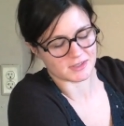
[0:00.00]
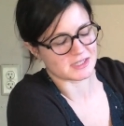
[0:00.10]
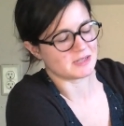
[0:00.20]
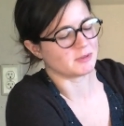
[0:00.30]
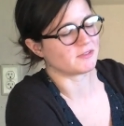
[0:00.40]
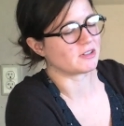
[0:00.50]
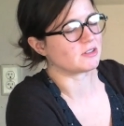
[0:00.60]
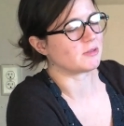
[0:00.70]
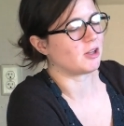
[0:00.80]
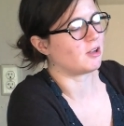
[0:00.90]
steam it
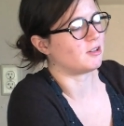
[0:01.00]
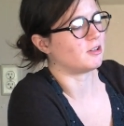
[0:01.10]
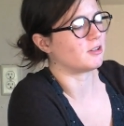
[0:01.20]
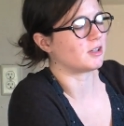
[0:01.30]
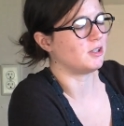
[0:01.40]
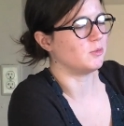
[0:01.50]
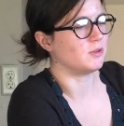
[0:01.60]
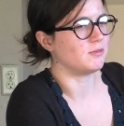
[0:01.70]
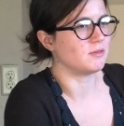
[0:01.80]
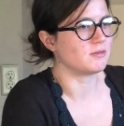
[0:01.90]
for a lot longer than
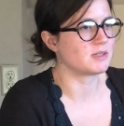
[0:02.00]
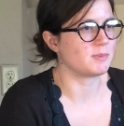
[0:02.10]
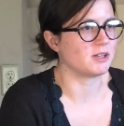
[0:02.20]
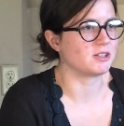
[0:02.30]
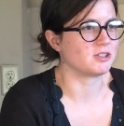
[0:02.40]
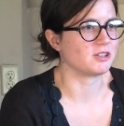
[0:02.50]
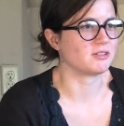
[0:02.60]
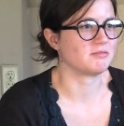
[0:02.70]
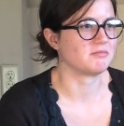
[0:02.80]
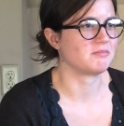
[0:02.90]
you would spinach
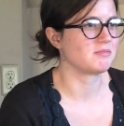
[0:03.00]
or